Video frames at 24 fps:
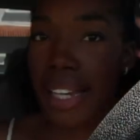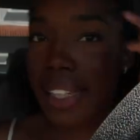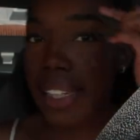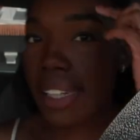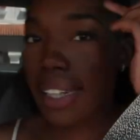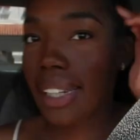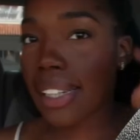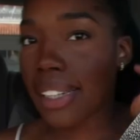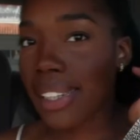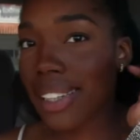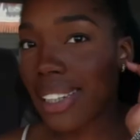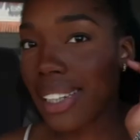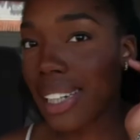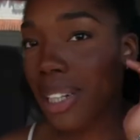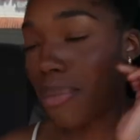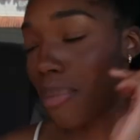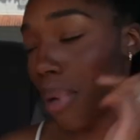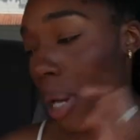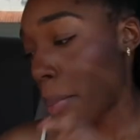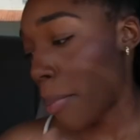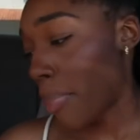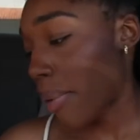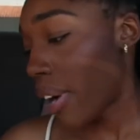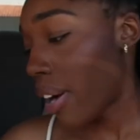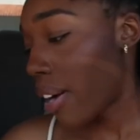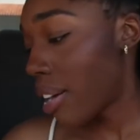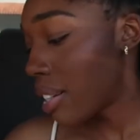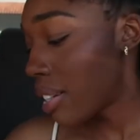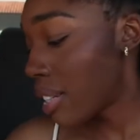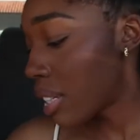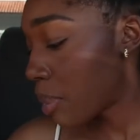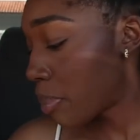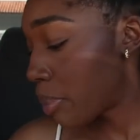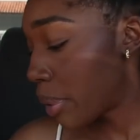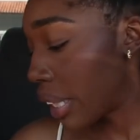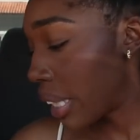I can clean up my
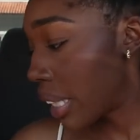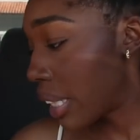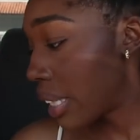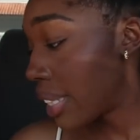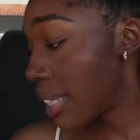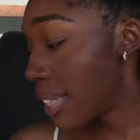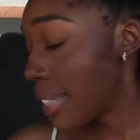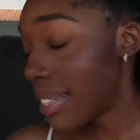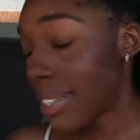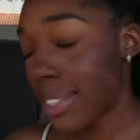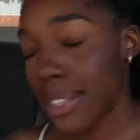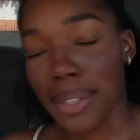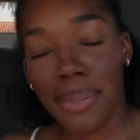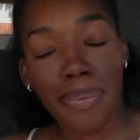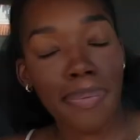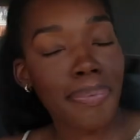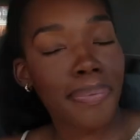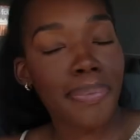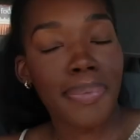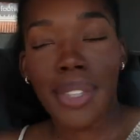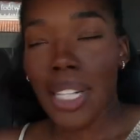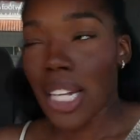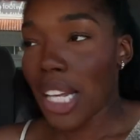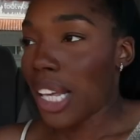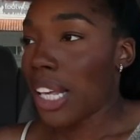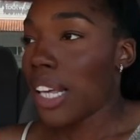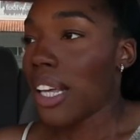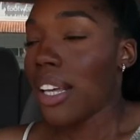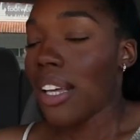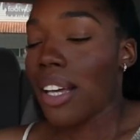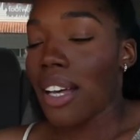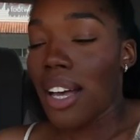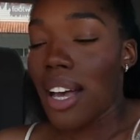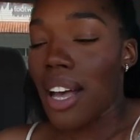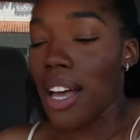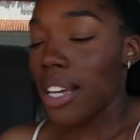brows because
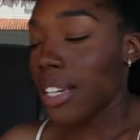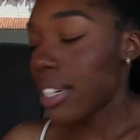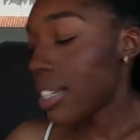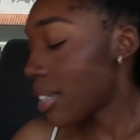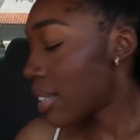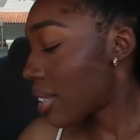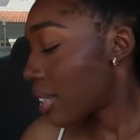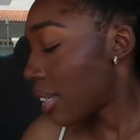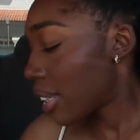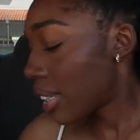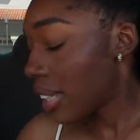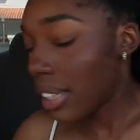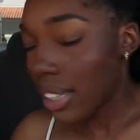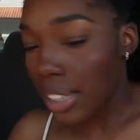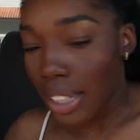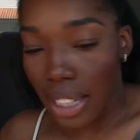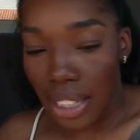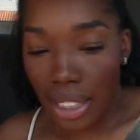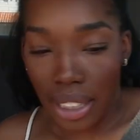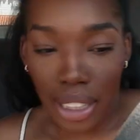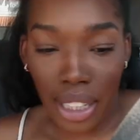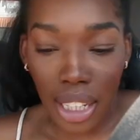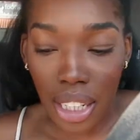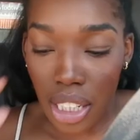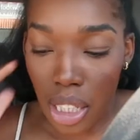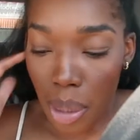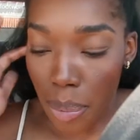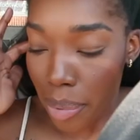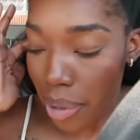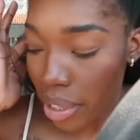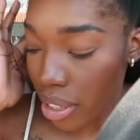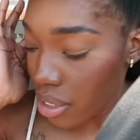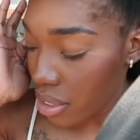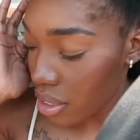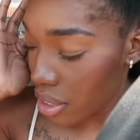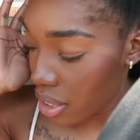honestly, like getting your
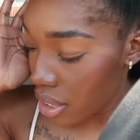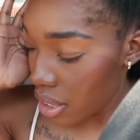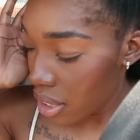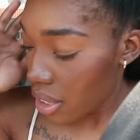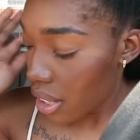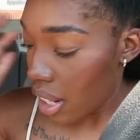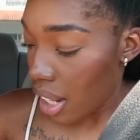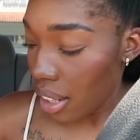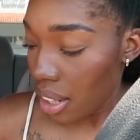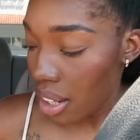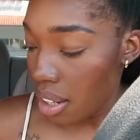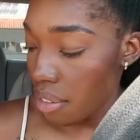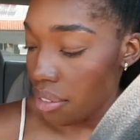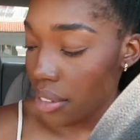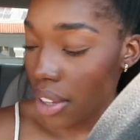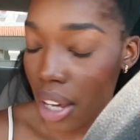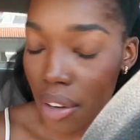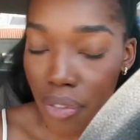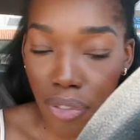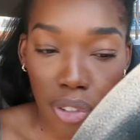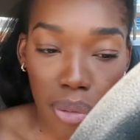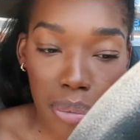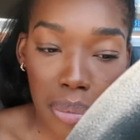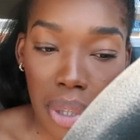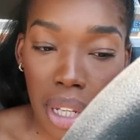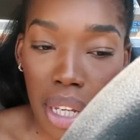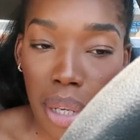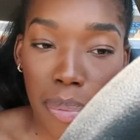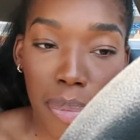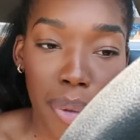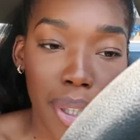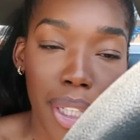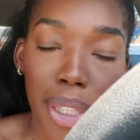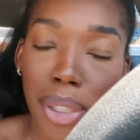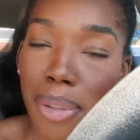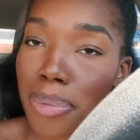brows done, I love that for me,
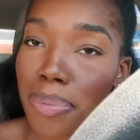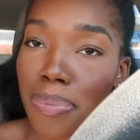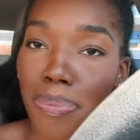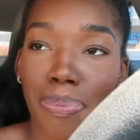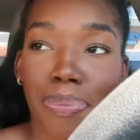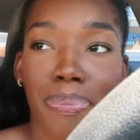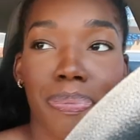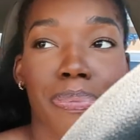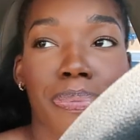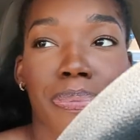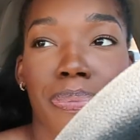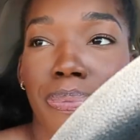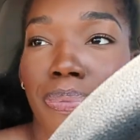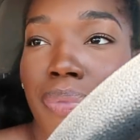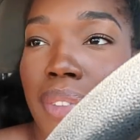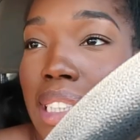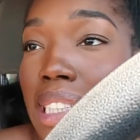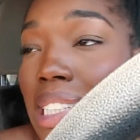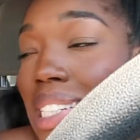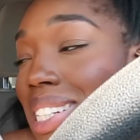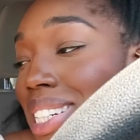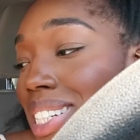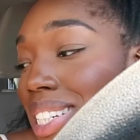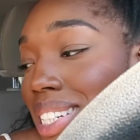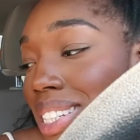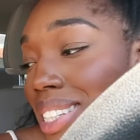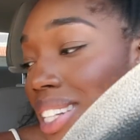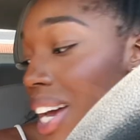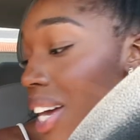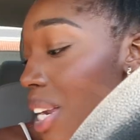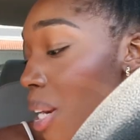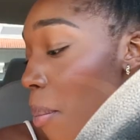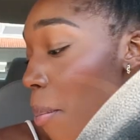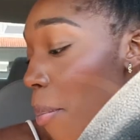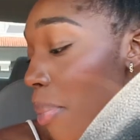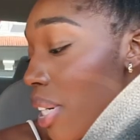but it's just
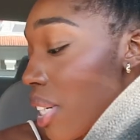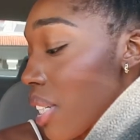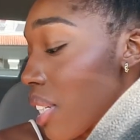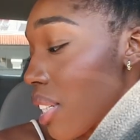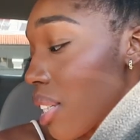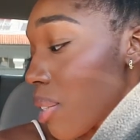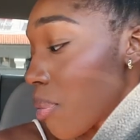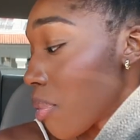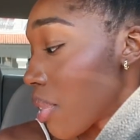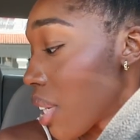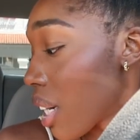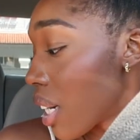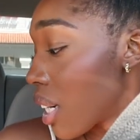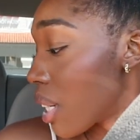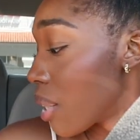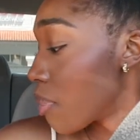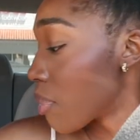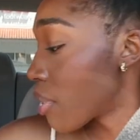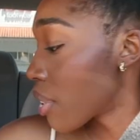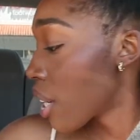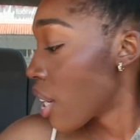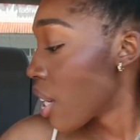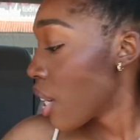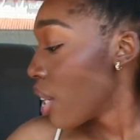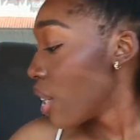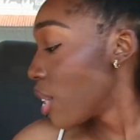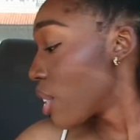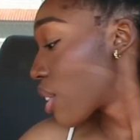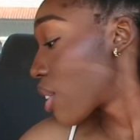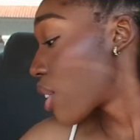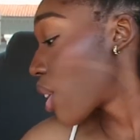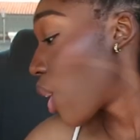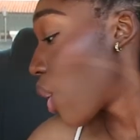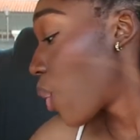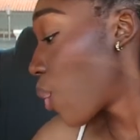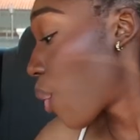not in the budget sometimes
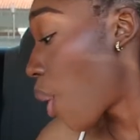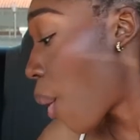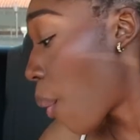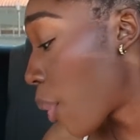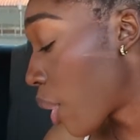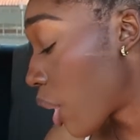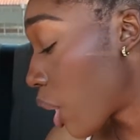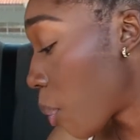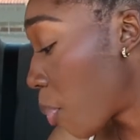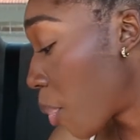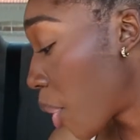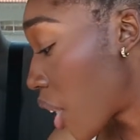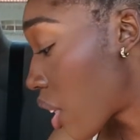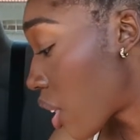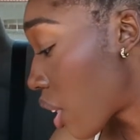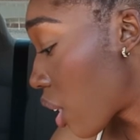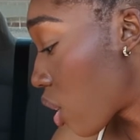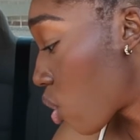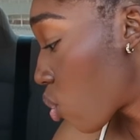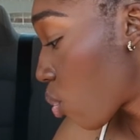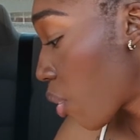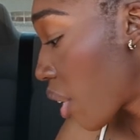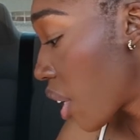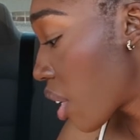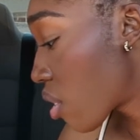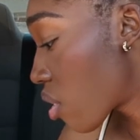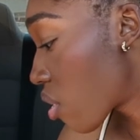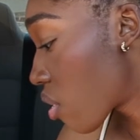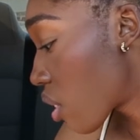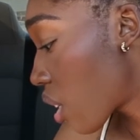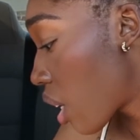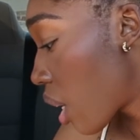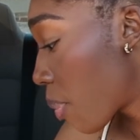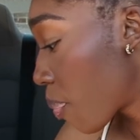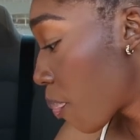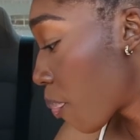so i wanted to pick these razors
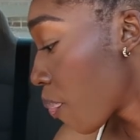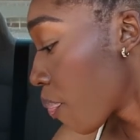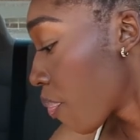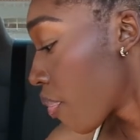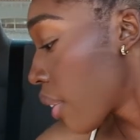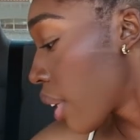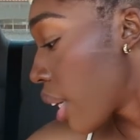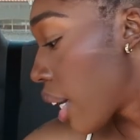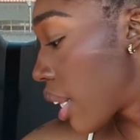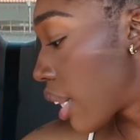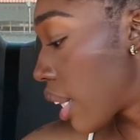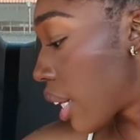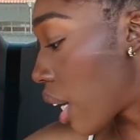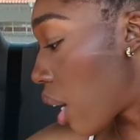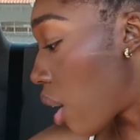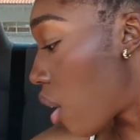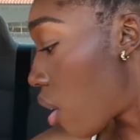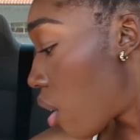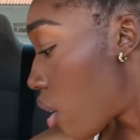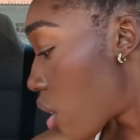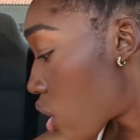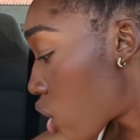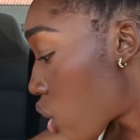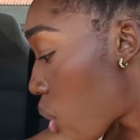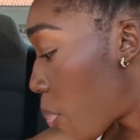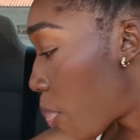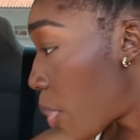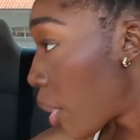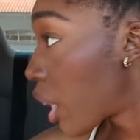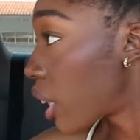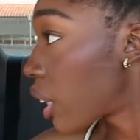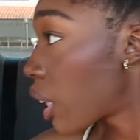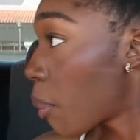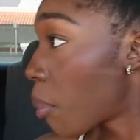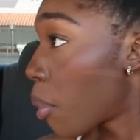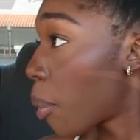up and then i also
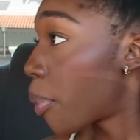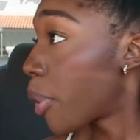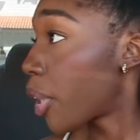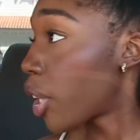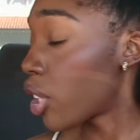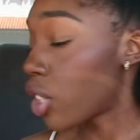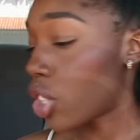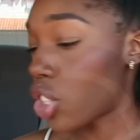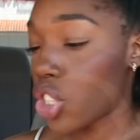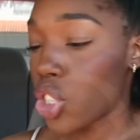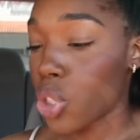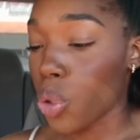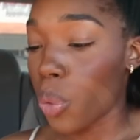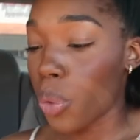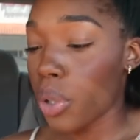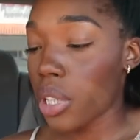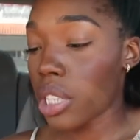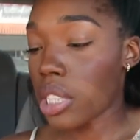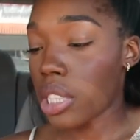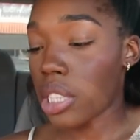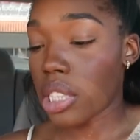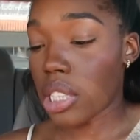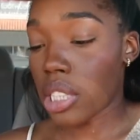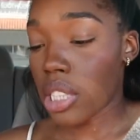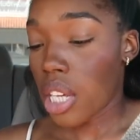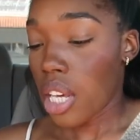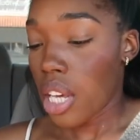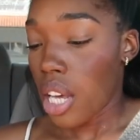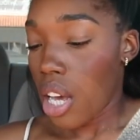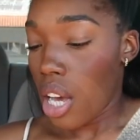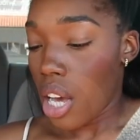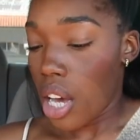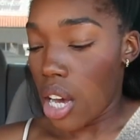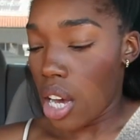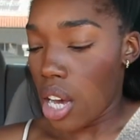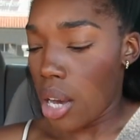picked up a pair of shorts
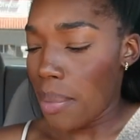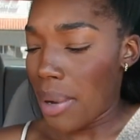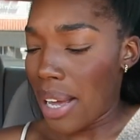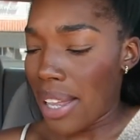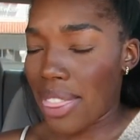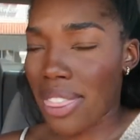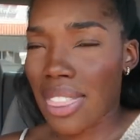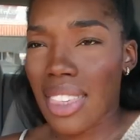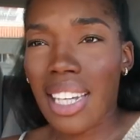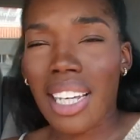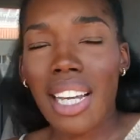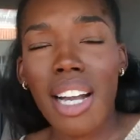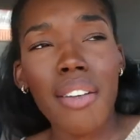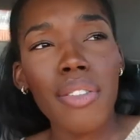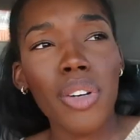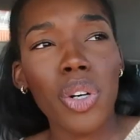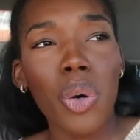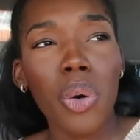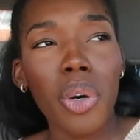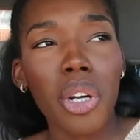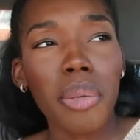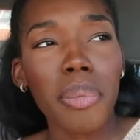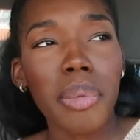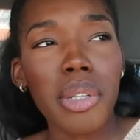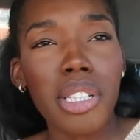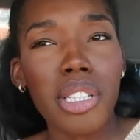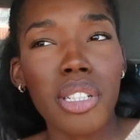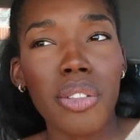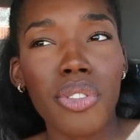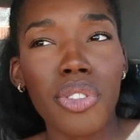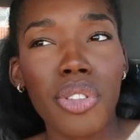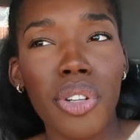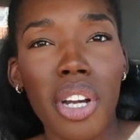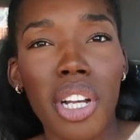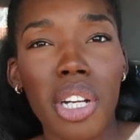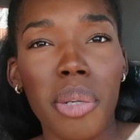um, I think I recorded
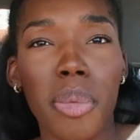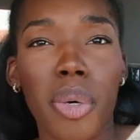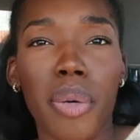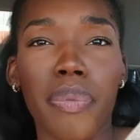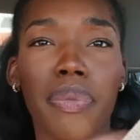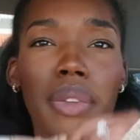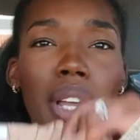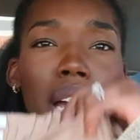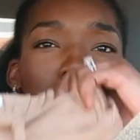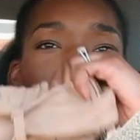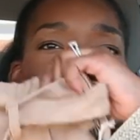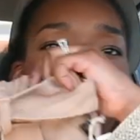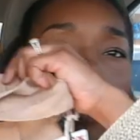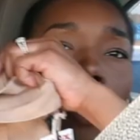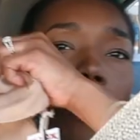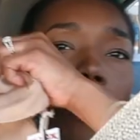myself trying them on. I don't